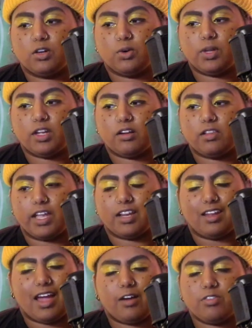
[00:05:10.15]
Queer
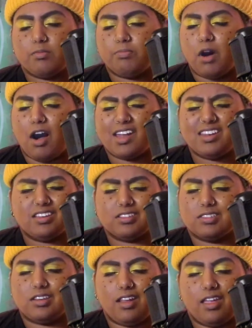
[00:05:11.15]
like now the body
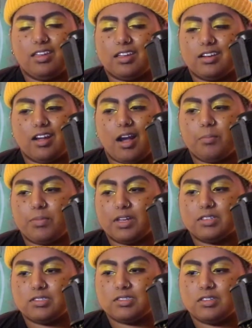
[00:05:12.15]
is a naked
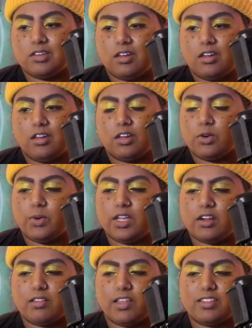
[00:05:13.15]
compass.
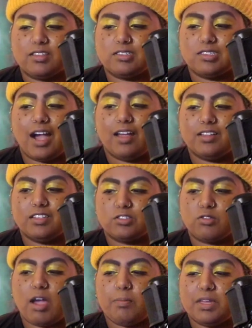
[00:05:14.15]
Queer like the
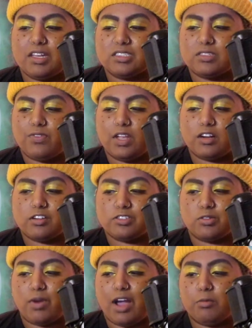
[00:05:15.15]
silence wrapping its
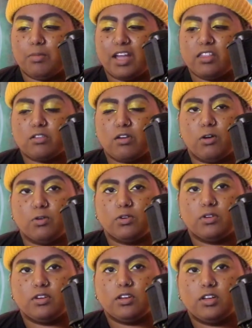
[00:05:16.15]
fingers around my throat.